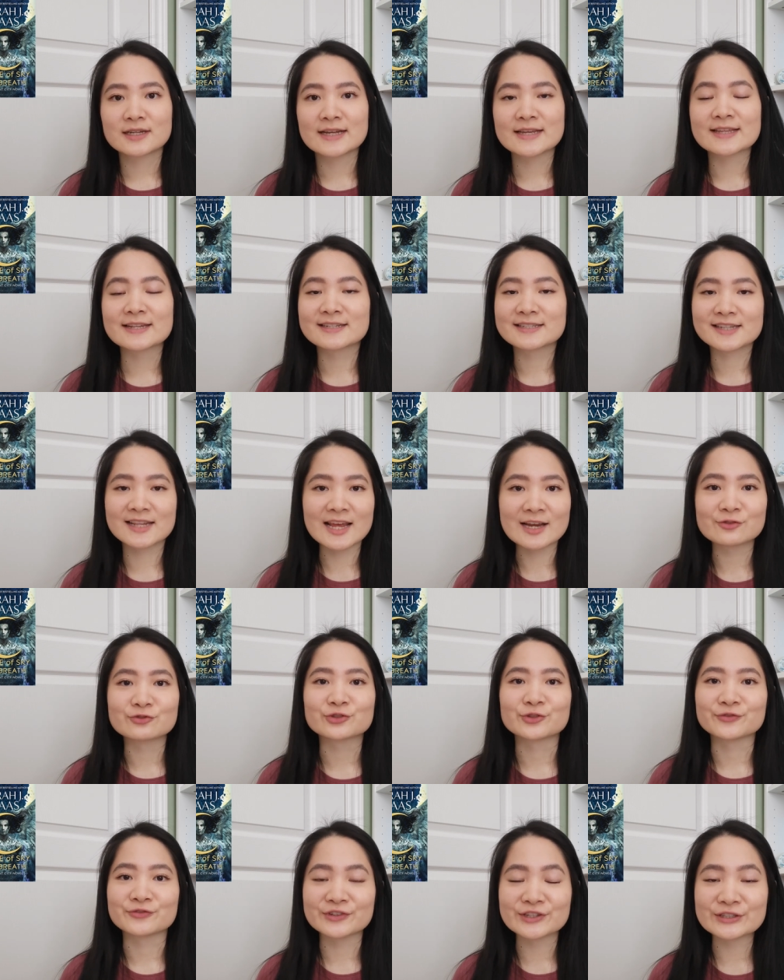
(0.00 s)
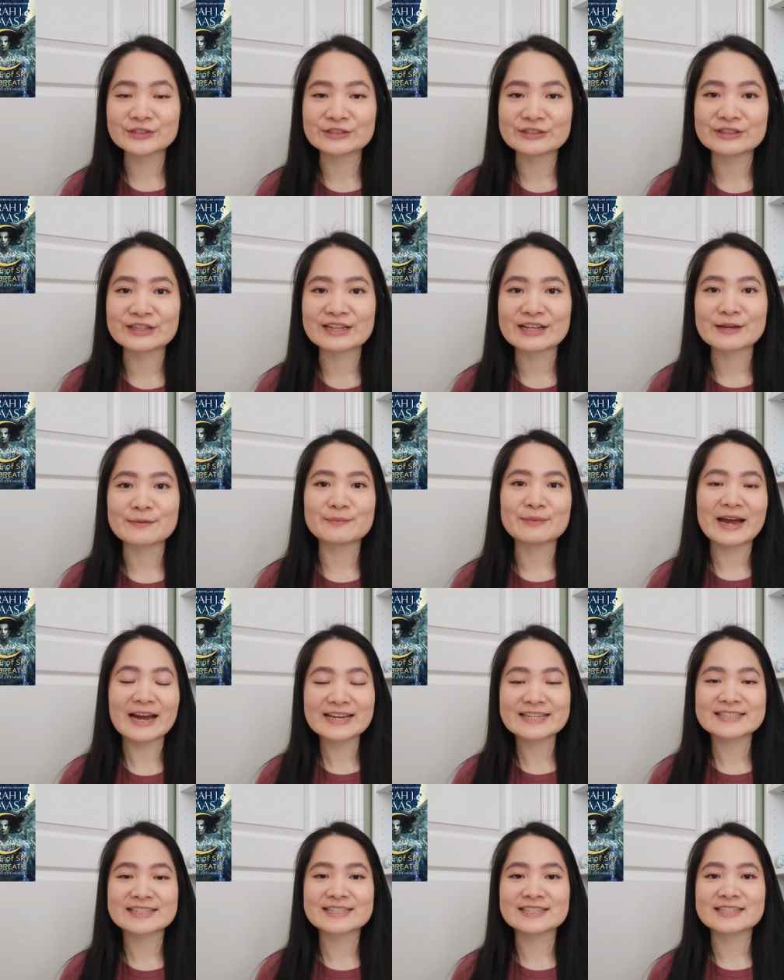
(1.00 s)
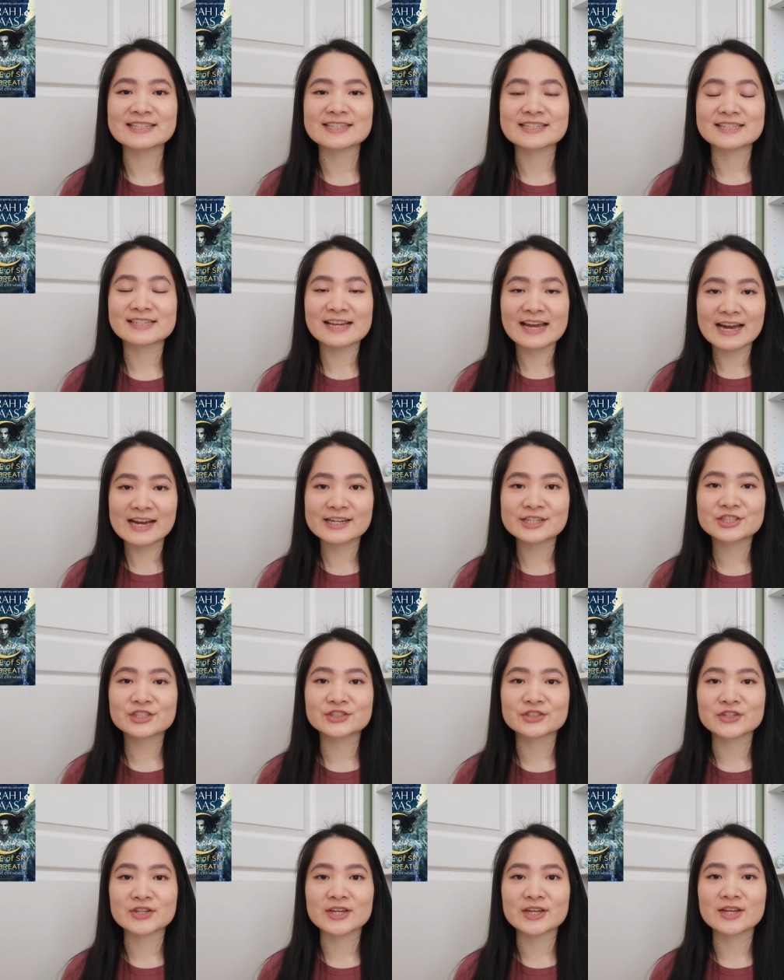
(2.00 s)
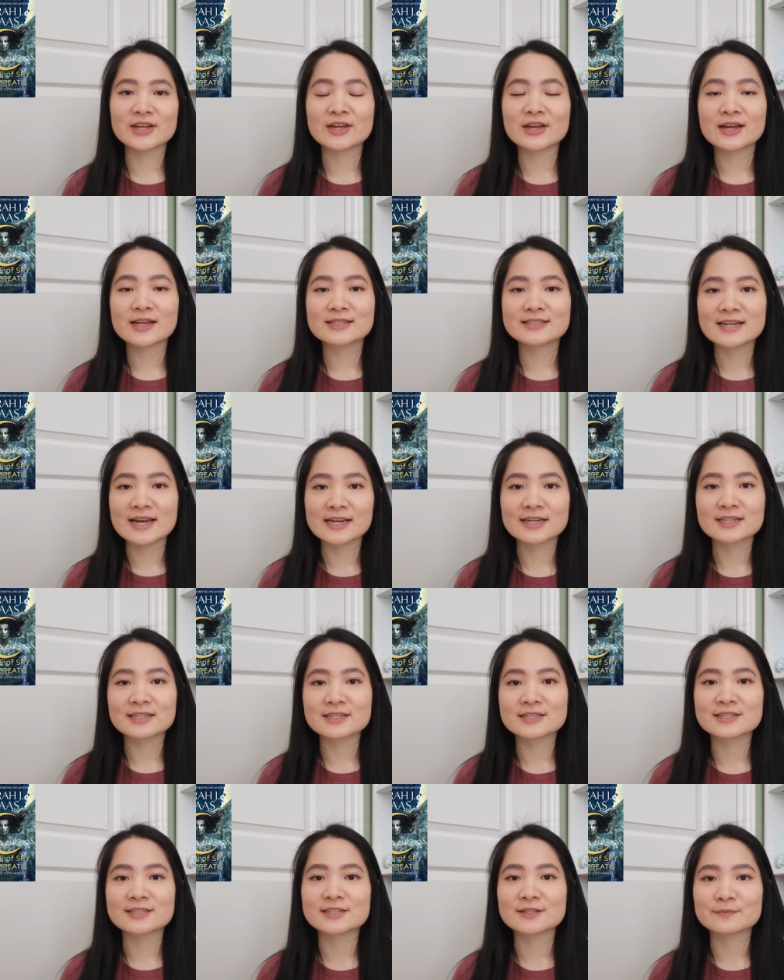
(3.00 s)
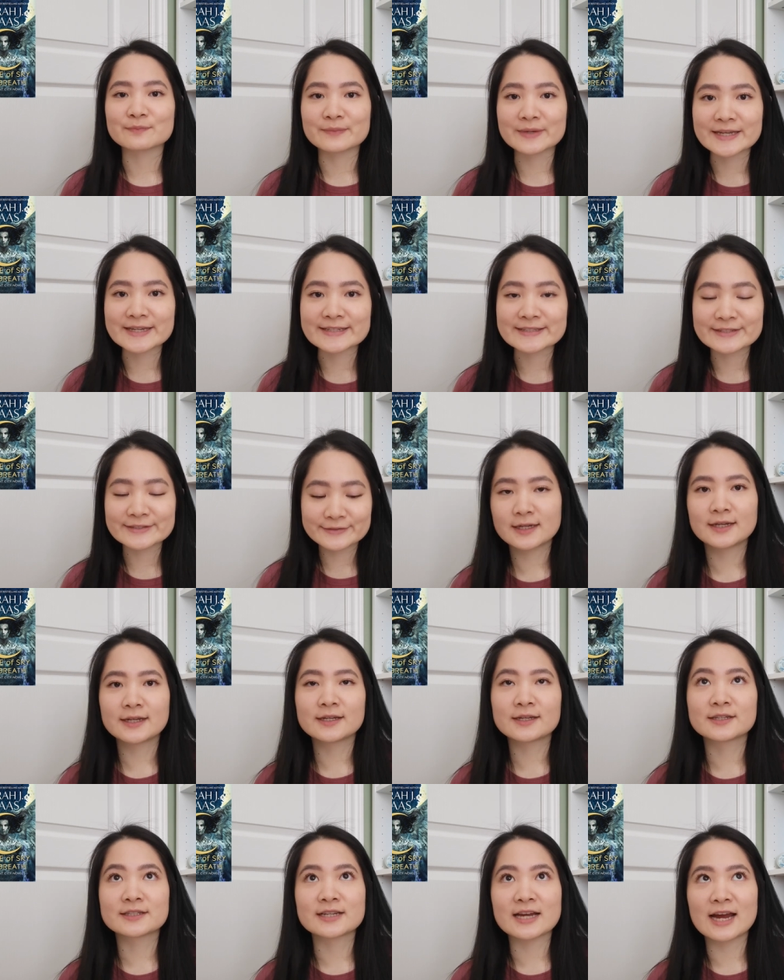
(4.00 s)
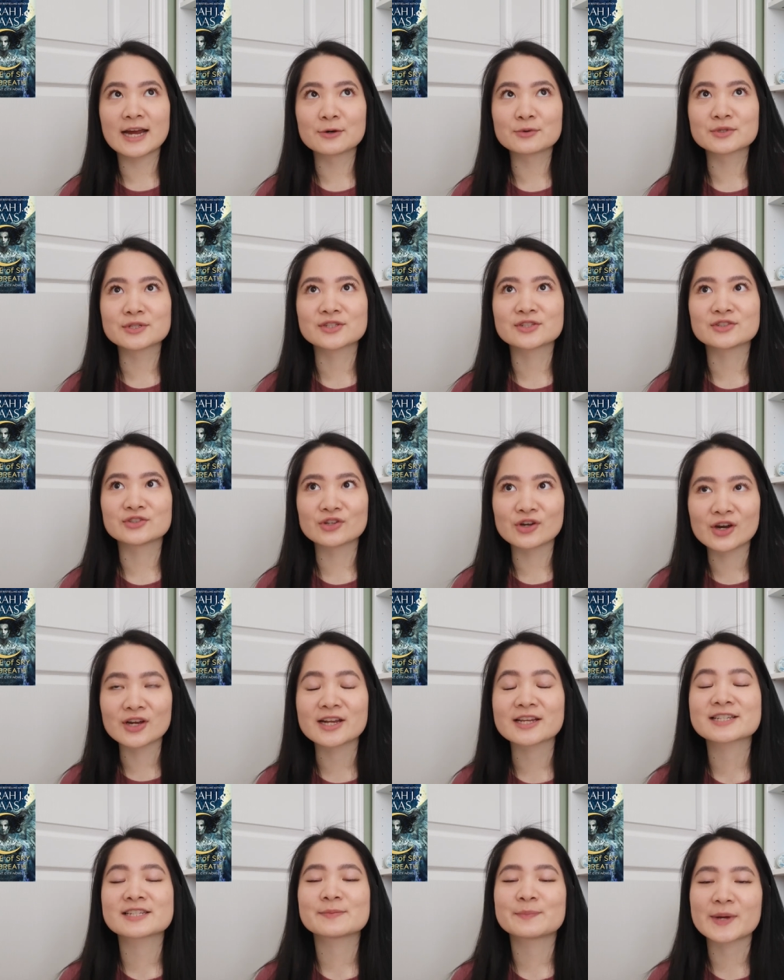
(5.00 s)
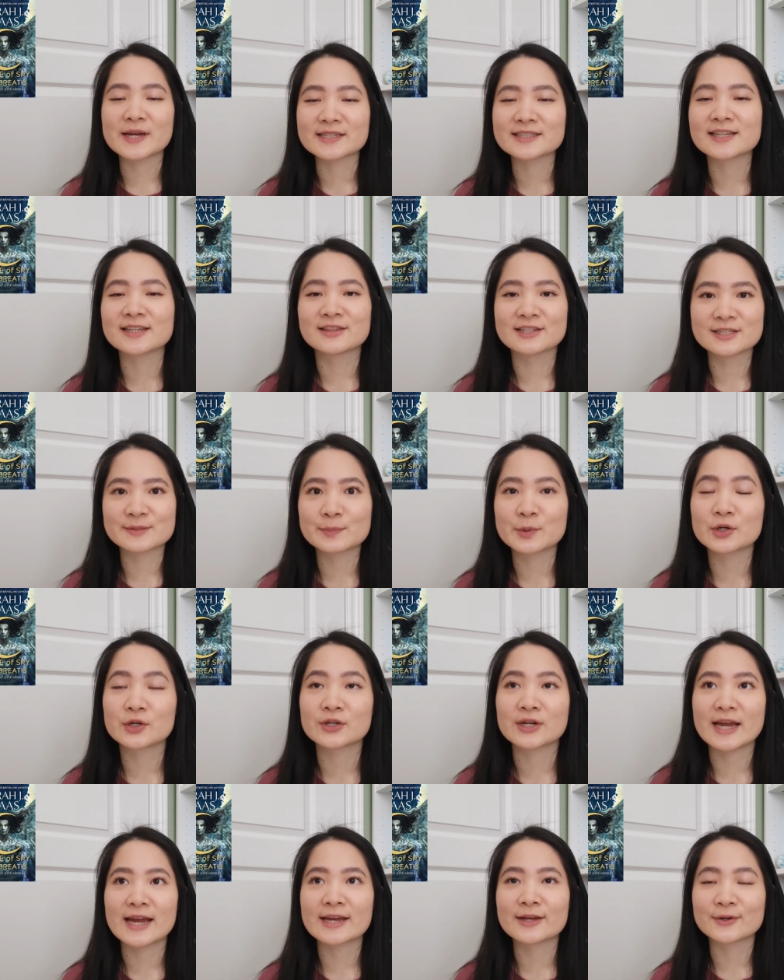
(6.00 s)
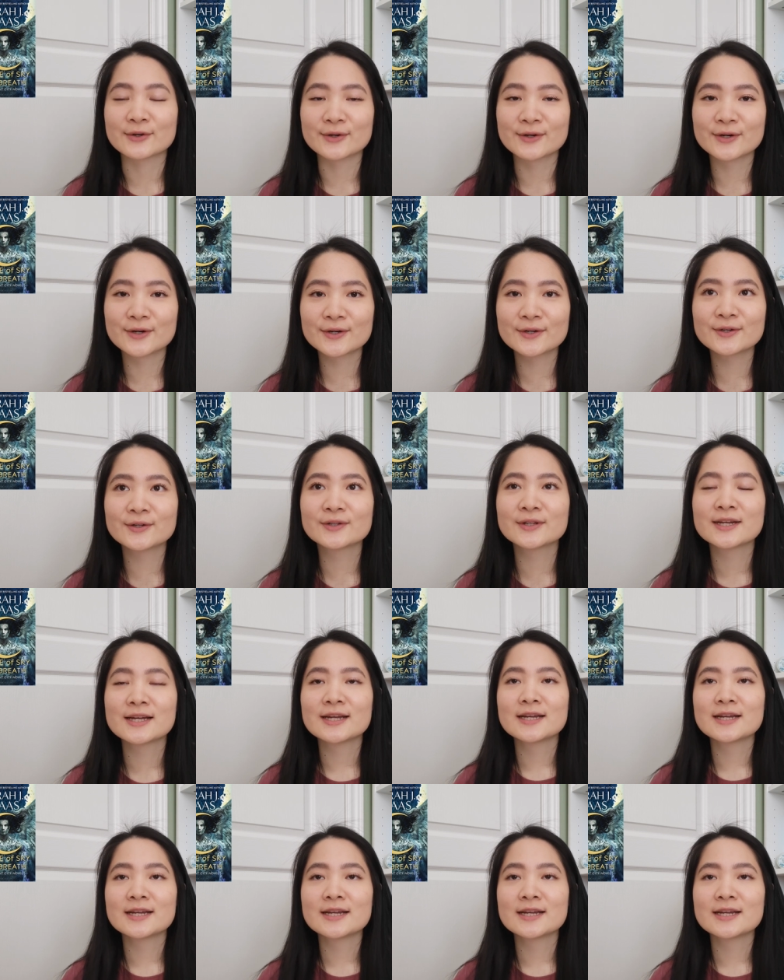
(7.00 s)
It is then revealed that Baxian is actually Danika's meat. And I was not expecting this part at all